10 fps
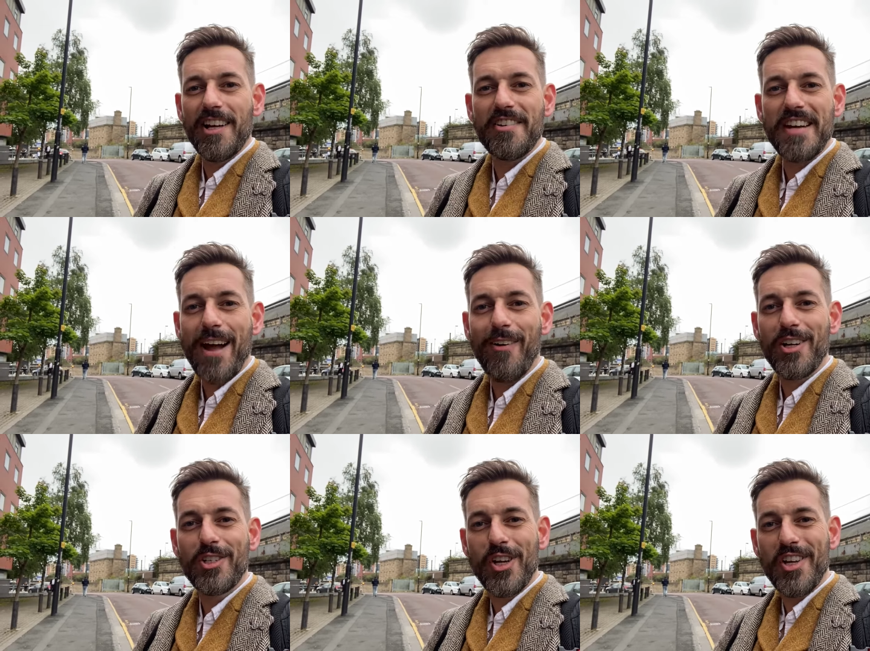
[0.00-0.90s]
Now,
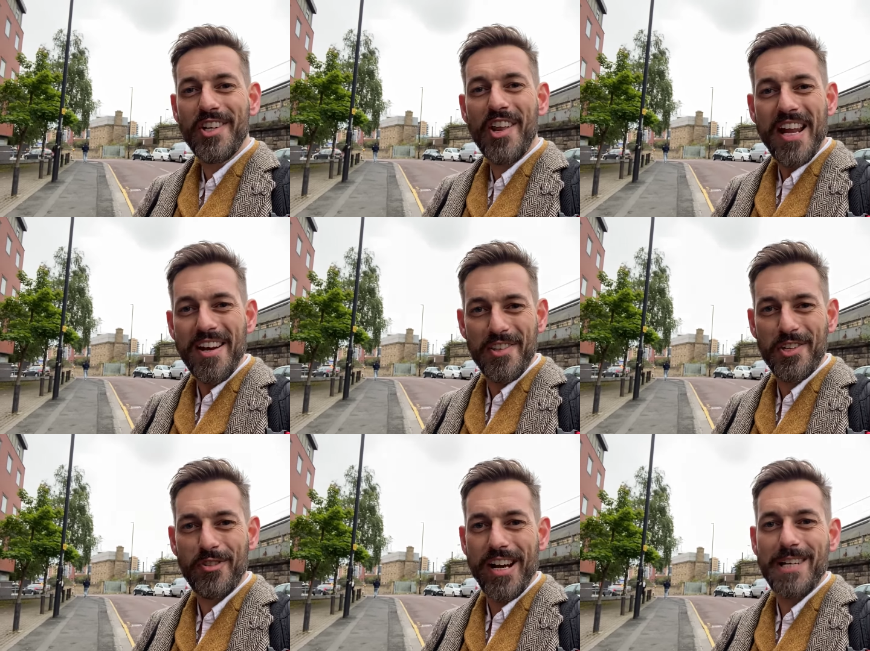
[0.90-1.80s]
just at the end of
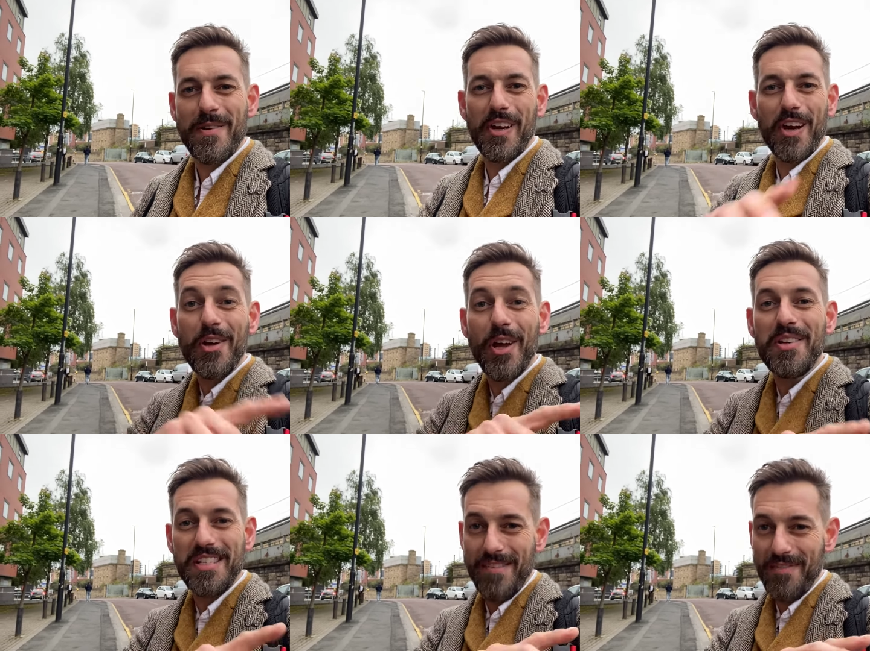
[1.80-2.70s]
the street where the
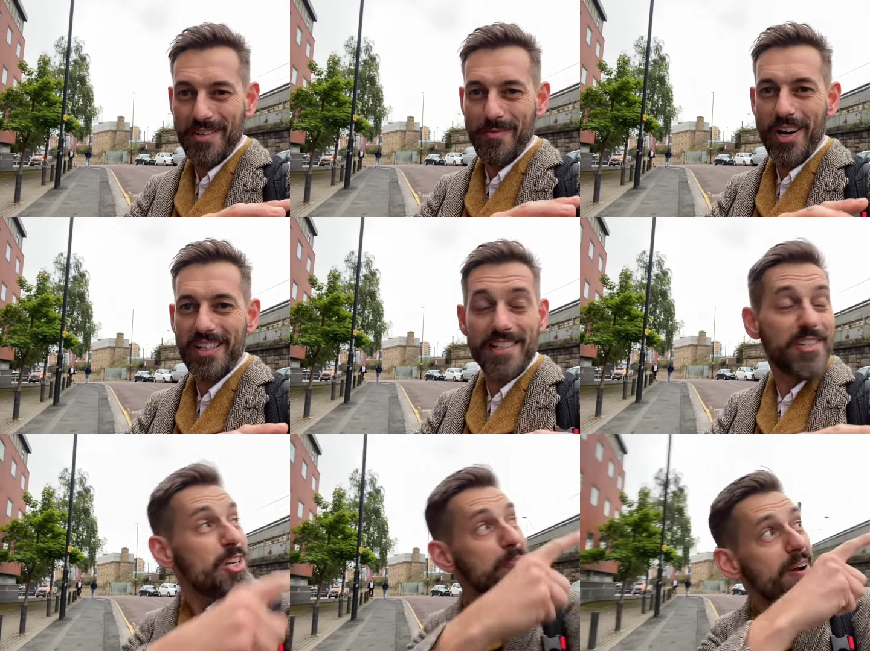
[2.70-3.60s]
Loco Stephenson works is,
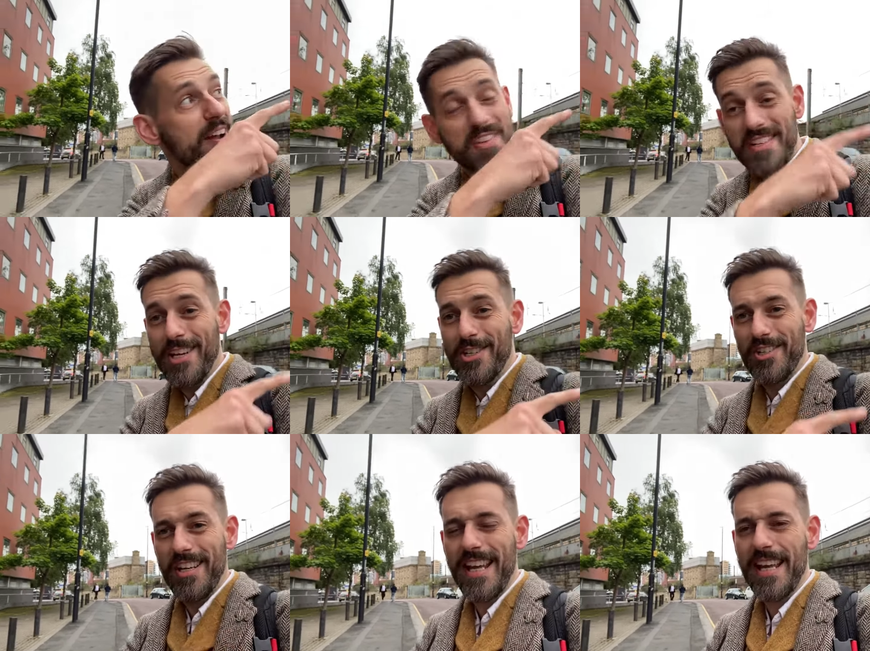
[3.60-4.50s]
and just behind the
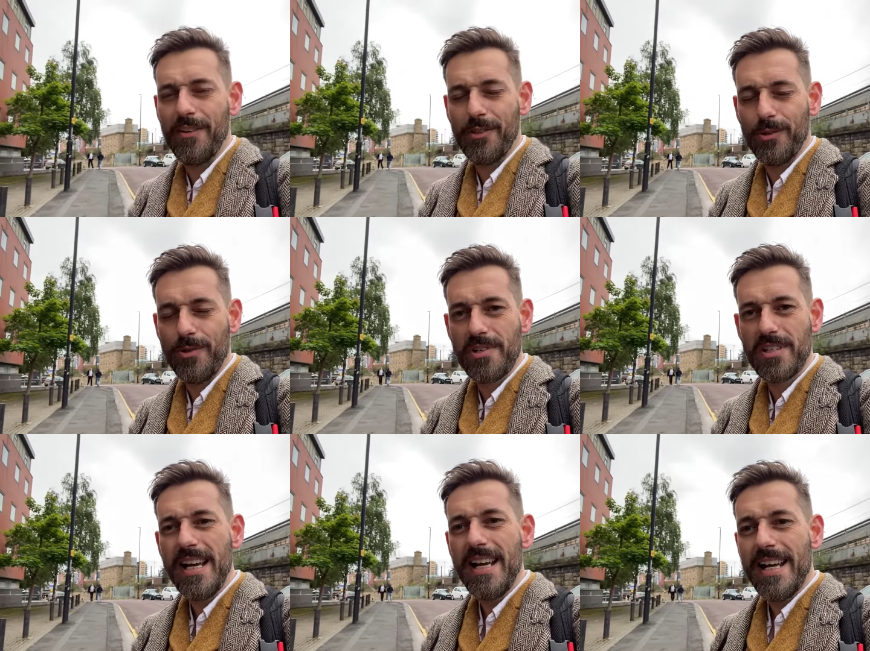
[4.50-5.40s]
station here, of
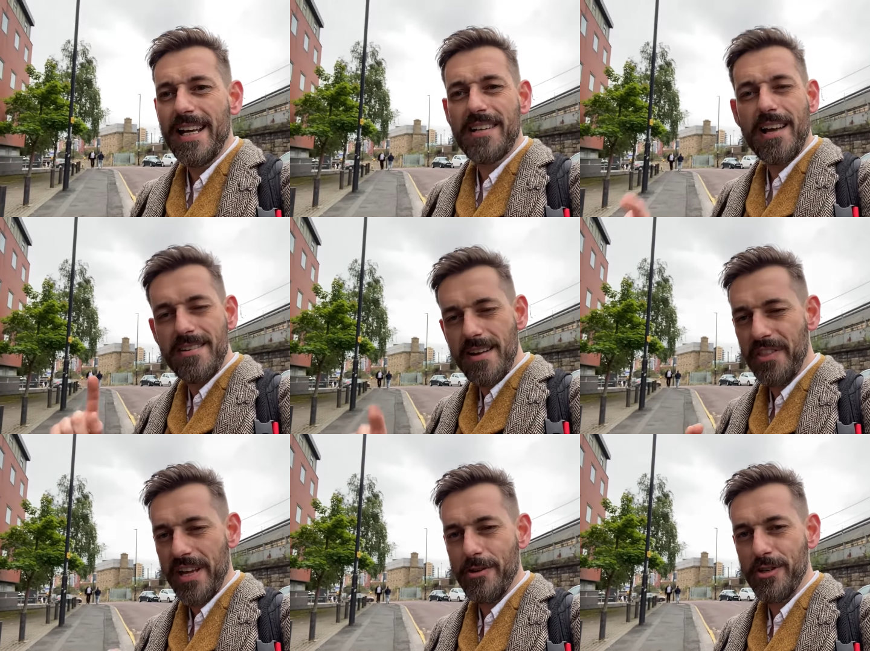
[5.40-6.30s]
course, is
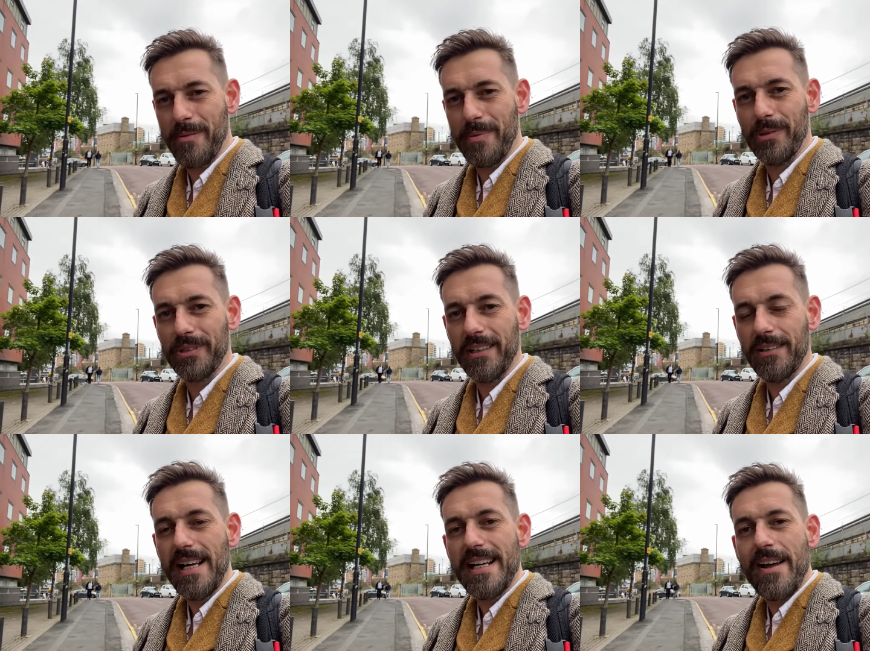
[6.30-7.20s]
another interesting building.
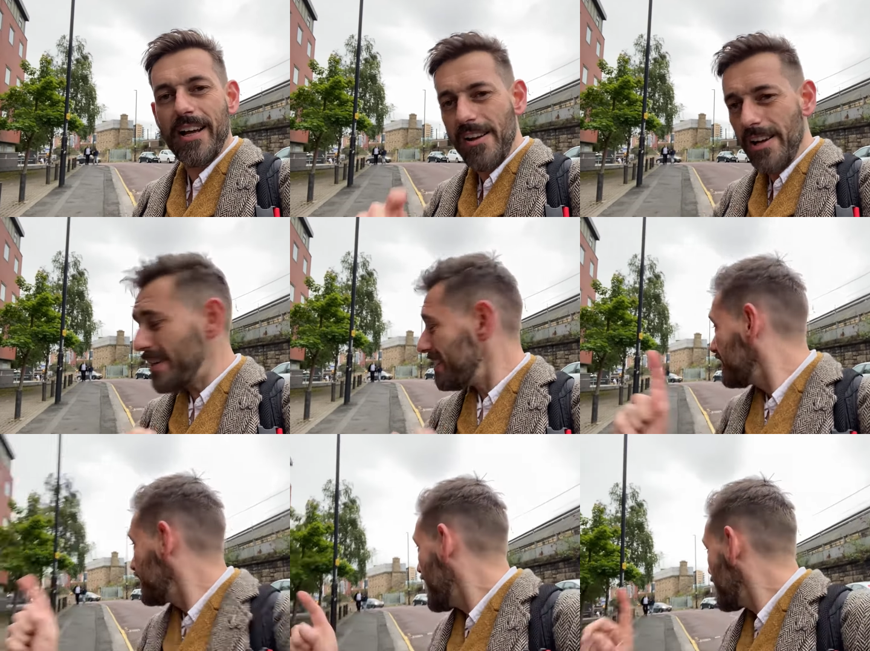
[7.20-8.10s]
Now, I can't go in it
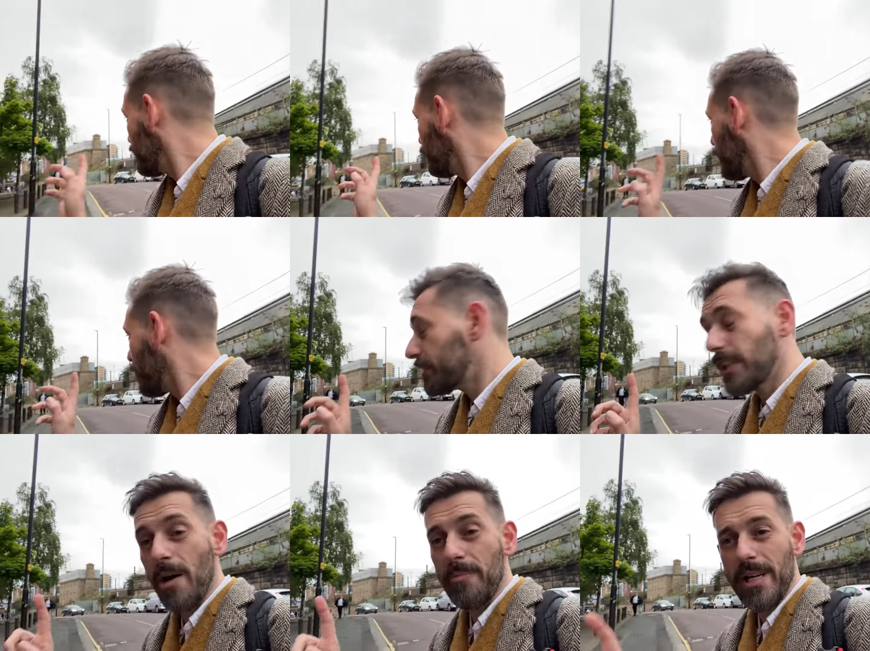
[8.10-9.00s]
today, it's all
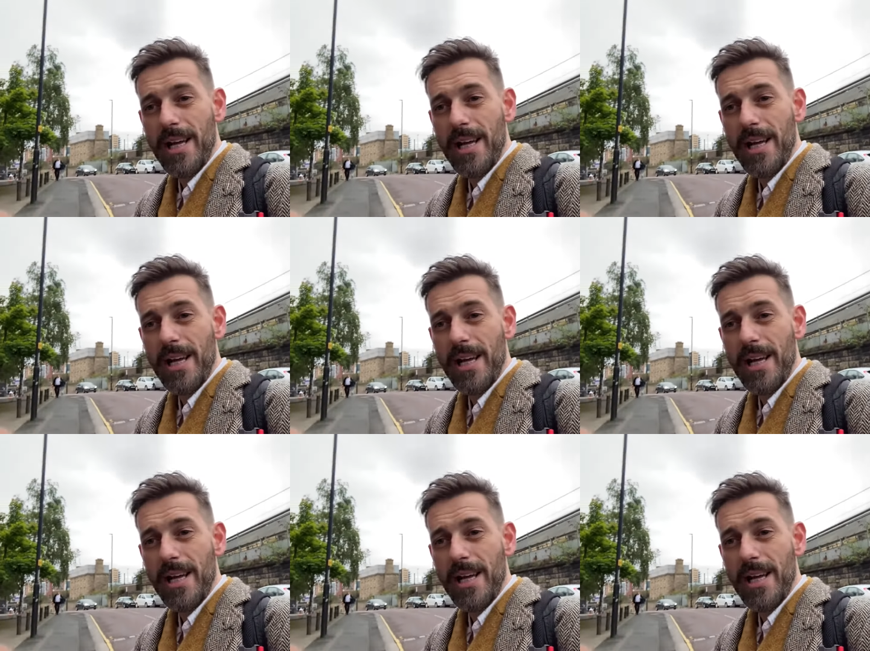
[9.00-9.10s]
locked up.